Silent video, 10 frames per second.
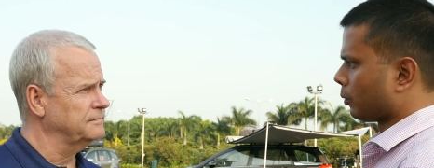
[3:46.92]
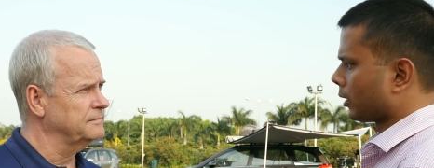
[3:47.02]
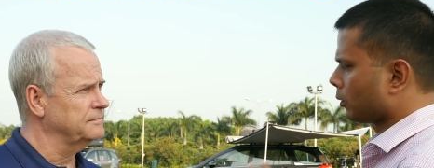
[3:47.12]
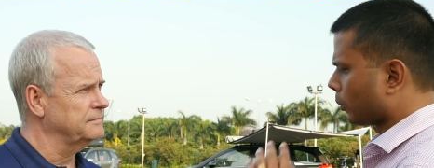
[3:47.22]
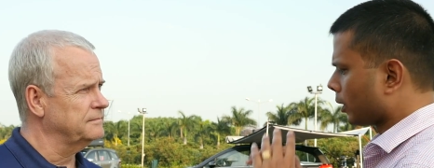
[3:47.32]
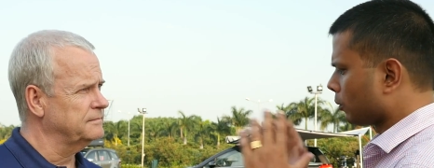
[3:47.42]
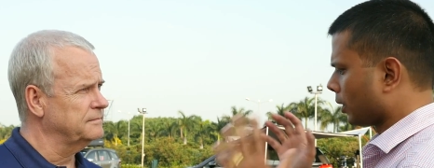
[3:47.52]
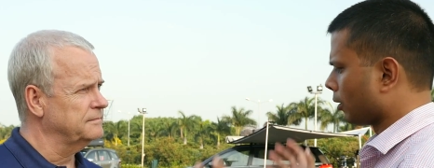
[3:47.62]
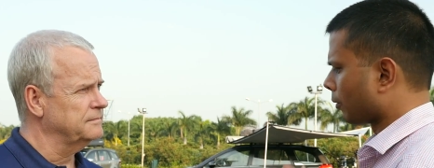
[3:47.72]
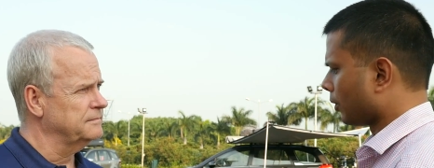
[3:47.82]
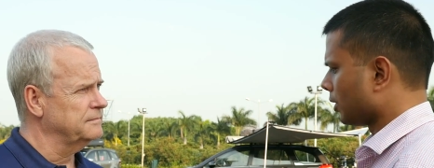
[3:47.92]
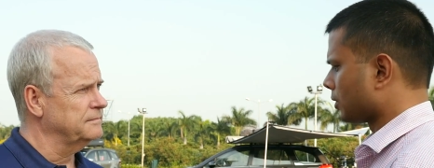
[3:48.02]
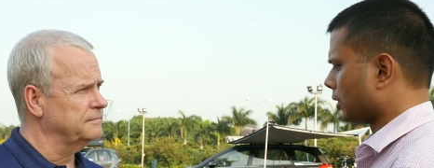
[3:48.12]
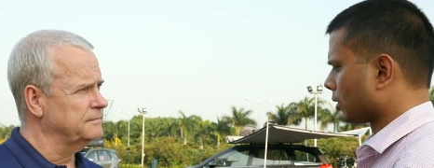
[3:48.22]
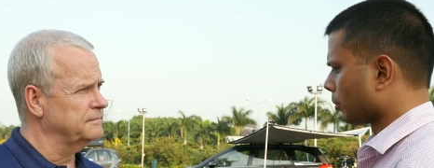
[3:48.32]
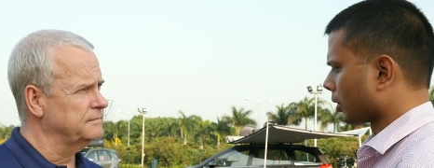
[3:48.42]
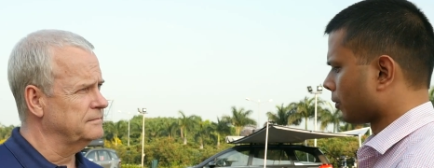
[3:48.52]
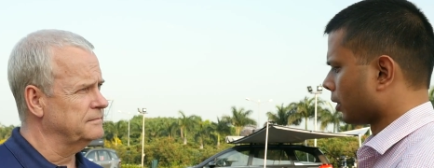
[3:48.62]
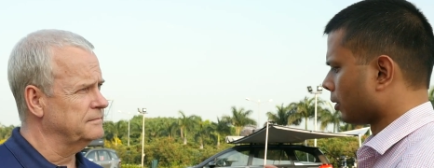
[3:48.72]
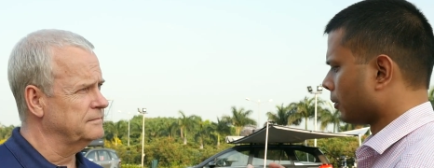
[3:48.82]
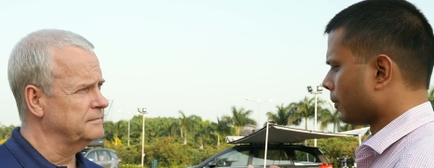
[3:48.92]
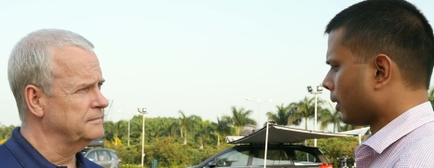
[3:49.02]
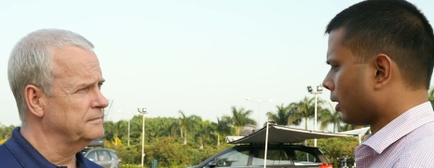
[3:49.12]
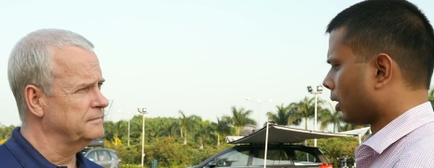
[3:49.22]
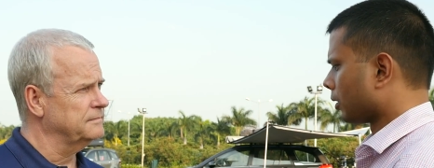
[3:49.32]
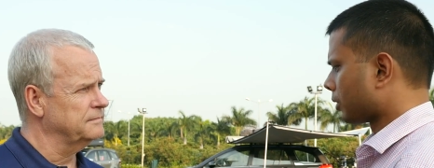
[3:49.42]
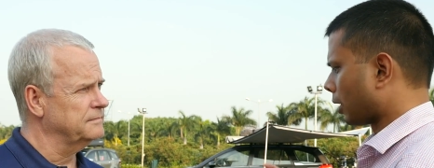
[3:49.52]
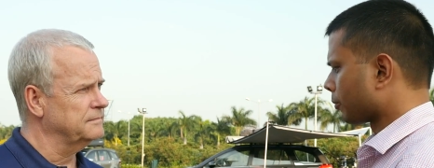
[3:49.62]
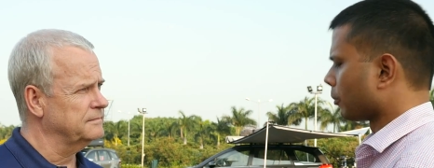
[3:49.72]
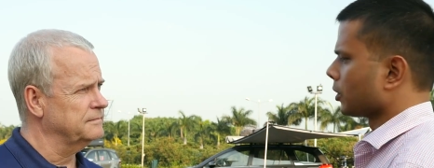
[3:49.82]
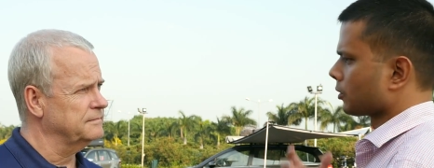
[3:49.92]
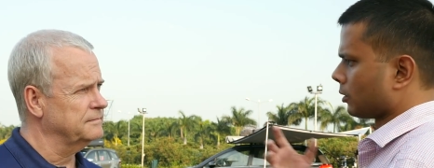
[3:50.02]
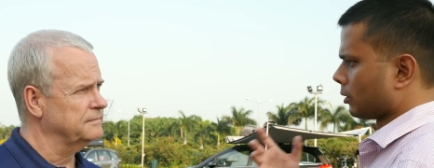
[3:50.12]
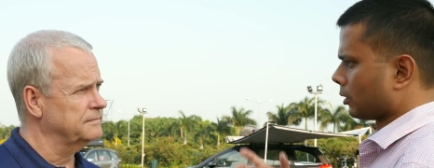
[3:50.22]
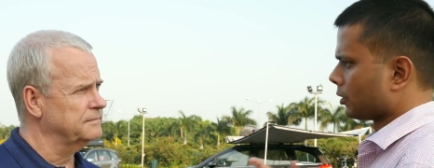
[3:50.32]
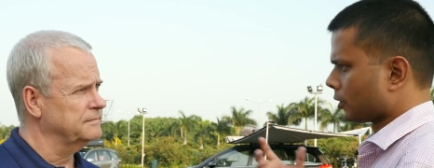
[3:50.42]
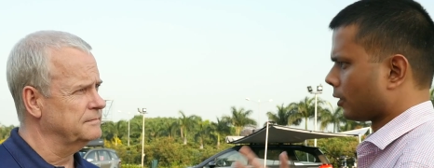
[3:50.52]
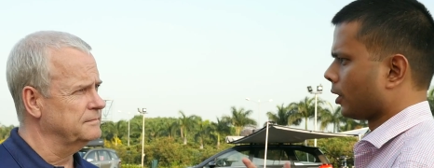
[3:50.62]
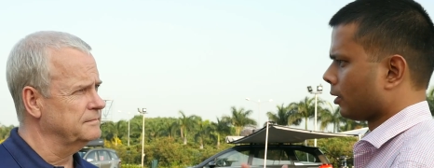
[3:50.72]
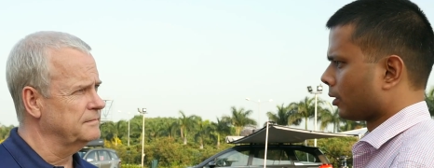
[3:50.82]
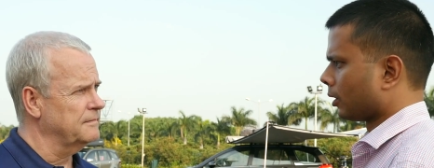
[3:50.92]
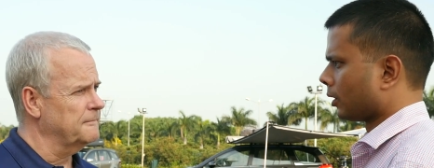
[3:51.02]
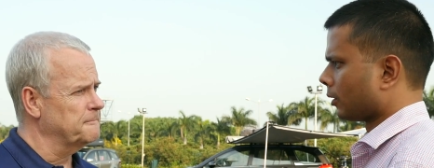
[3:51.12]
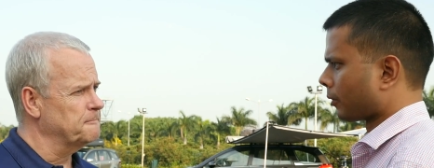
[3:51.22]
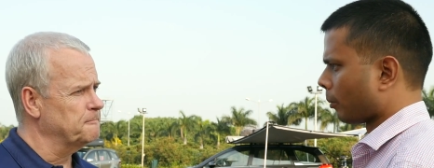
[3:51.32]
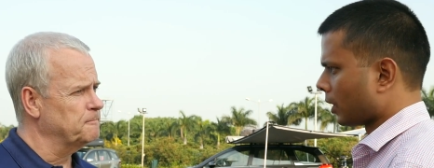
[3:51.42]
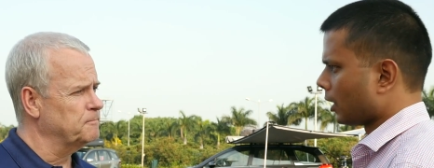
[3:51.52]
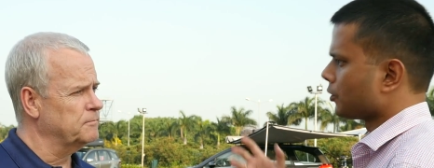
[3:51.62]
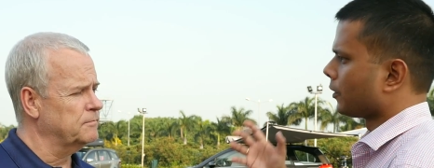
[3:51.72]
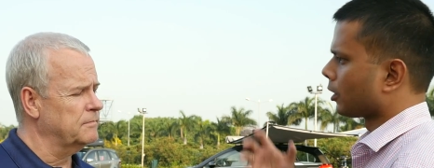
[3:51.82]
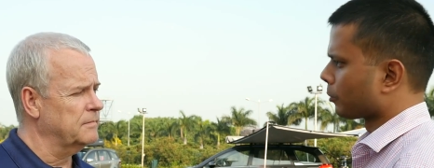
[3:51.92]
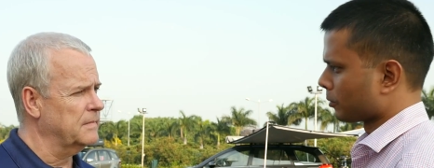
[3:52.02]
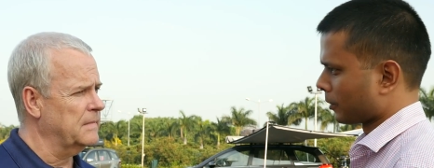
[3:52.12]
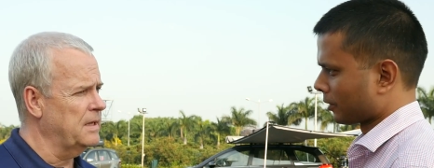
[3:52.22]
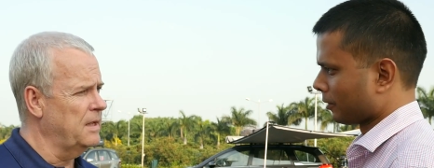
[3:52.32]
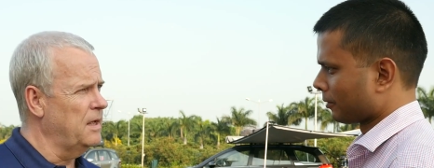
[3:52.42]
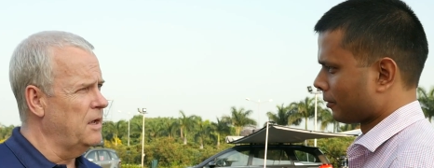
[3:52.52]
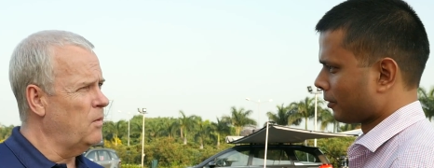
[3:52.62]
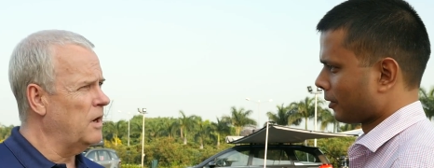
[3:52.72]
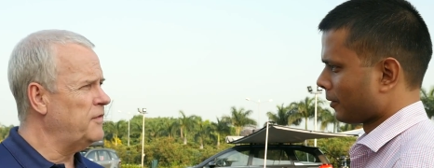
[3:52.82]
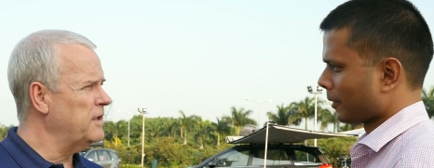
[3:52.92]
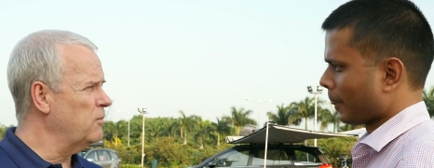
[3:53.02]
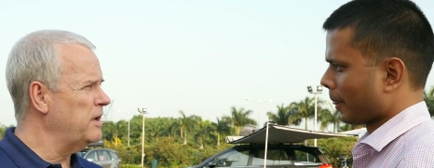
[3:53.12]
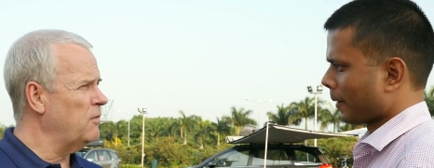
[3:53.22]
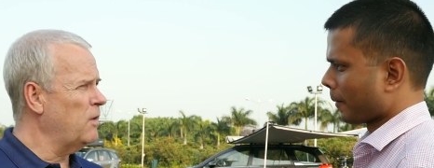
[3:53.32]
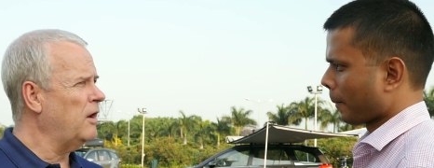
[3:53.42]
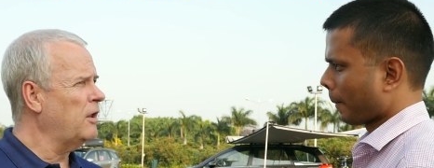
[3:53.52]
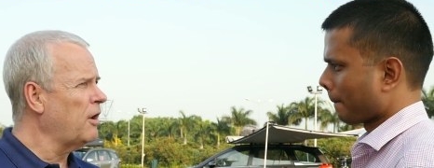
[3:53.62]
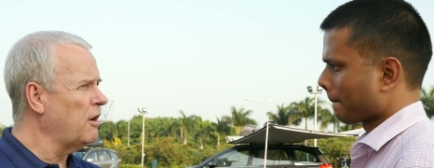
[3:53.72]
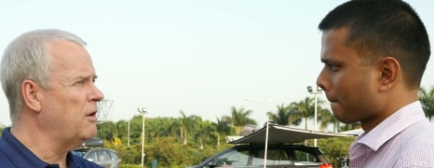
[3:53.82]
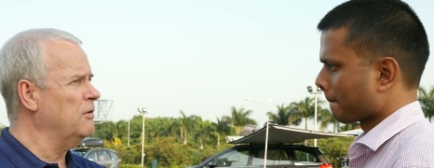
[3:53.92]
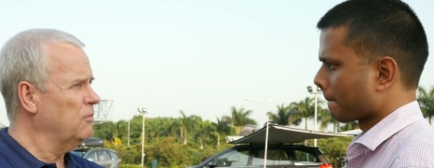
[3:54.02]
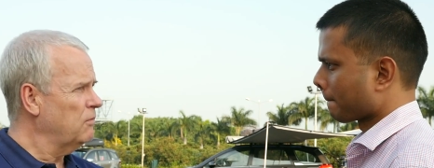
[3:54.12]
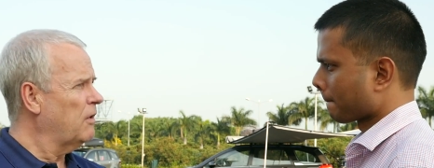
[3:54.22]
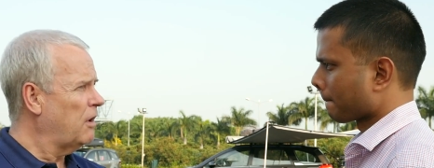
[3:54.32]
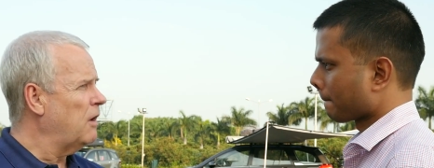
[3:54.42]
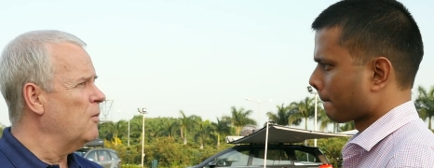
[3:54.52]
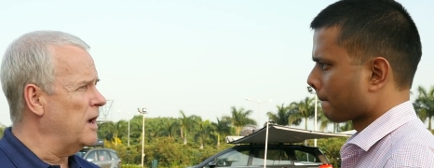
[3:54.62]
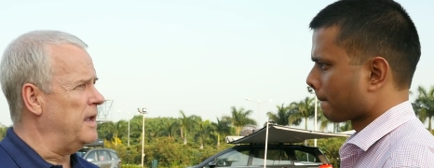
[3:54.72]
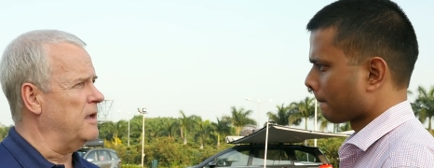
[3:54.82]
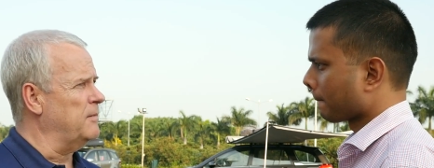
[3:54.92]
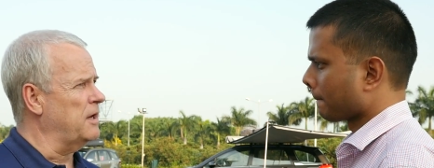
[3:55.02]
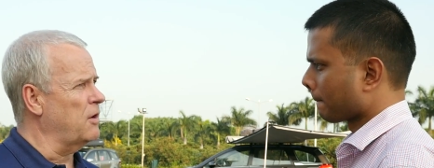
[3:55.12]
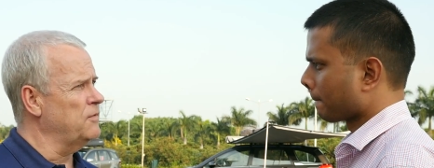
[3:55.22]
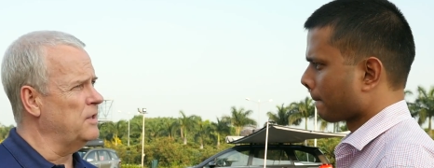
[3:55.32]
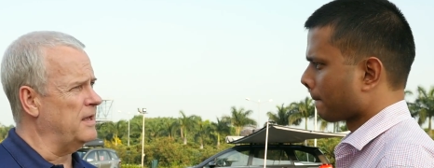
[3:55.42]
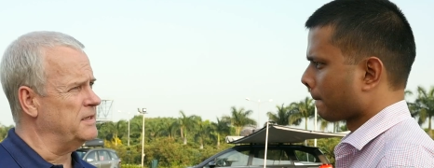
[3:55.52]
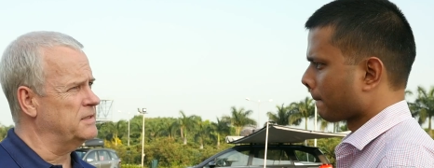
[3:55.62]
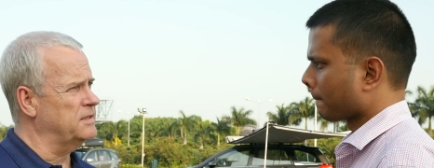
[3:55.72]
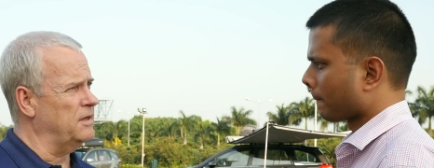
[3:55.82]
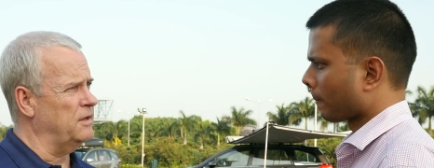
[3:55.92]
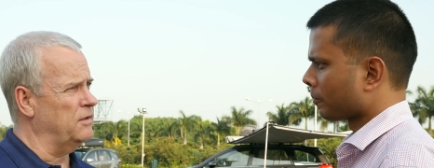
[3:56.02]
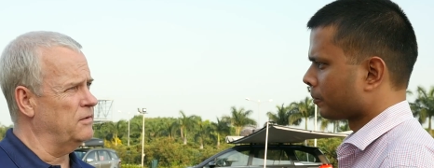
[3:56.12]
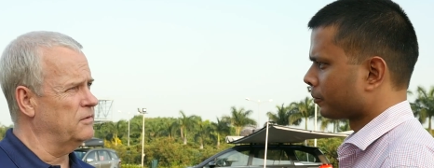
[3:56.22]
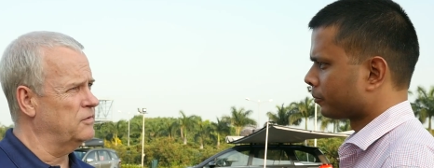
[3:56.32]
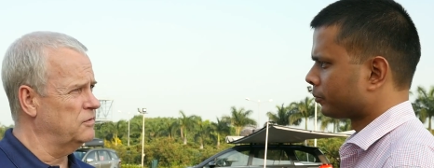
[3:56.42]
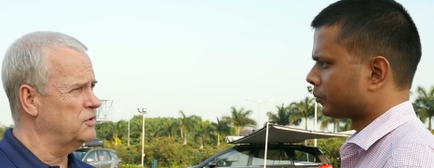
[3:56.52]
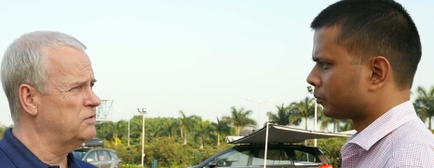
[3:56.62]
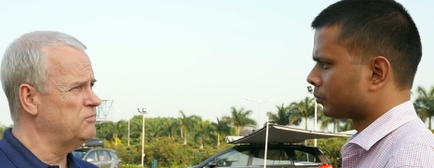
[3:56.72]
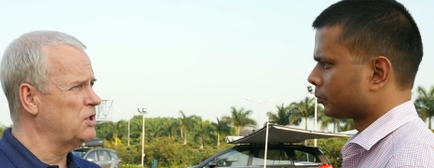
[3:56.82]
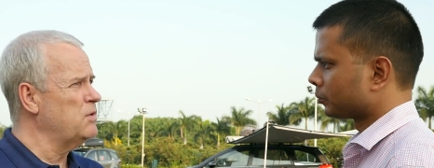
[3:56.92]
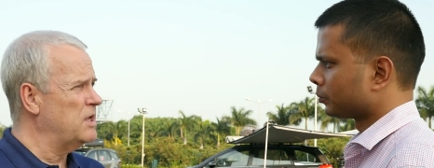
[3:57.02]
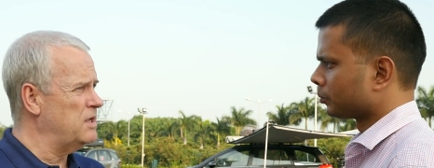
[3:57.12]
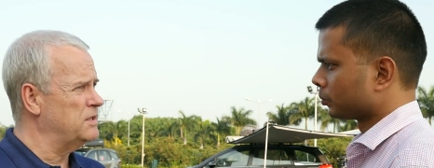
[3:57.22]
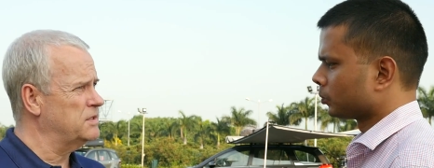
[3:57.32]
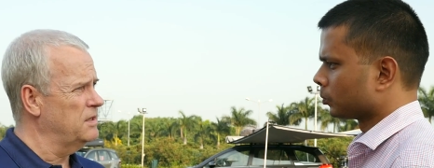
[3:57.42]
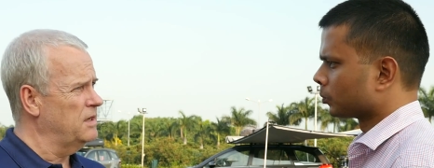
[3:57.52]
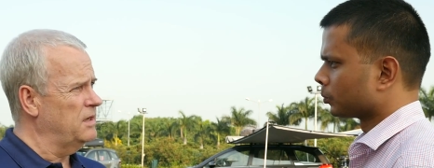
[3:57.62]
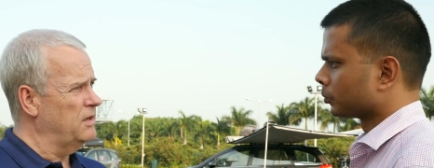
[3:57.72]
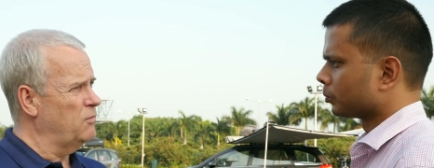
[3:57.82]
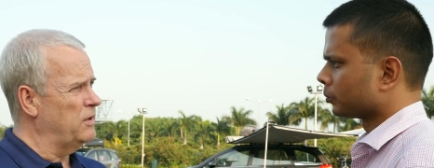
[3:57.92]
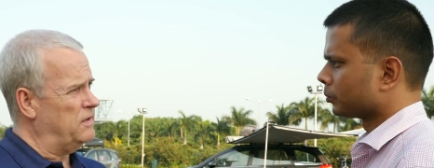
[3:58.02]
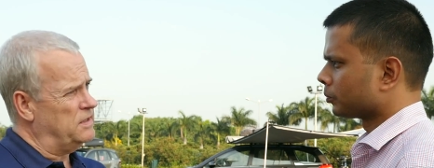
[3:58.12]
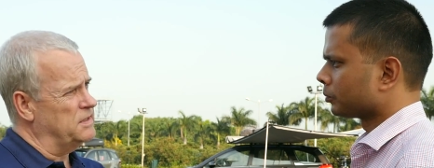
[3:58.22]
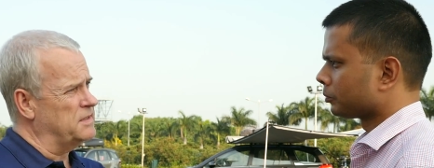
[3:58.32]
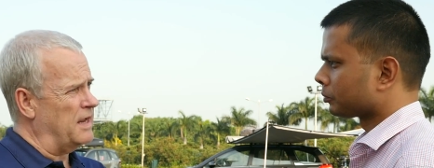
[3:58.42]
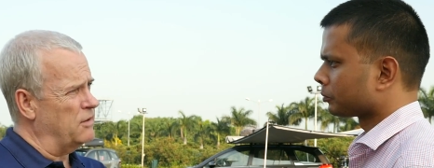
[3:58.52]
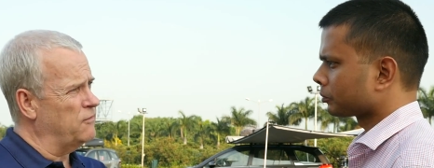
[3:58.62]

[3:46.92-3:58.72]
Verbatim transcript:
Speaker 1: where do where do you think you have reached in terms of the uh, transformation journey uh, from an engineering perspective?
Speaker 2: Well, I think we are well on our our way. I mean, over the last uh, two years, mm. this is now